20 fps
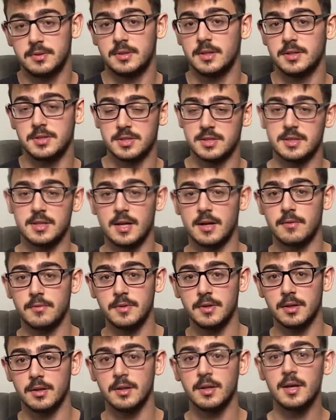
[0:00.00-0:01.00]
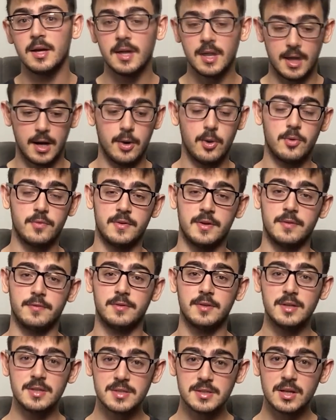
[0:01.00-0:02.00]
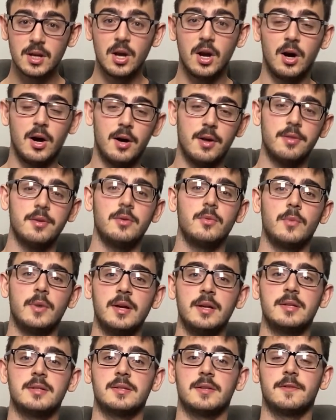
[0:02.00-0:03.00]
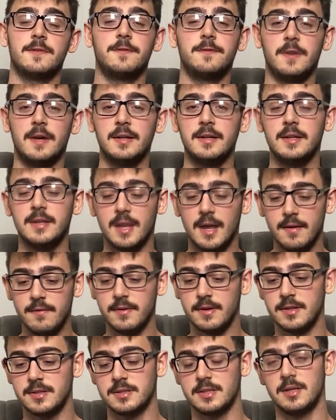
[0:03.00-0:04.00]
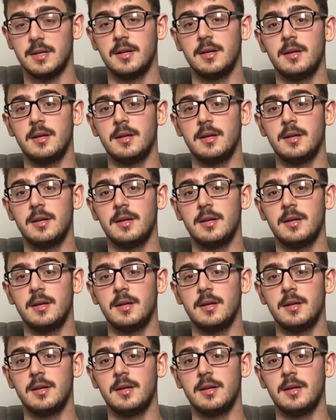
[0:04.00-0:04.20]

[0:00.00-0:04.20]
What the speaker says: they're just not real. However, if there's other ways of finding evidence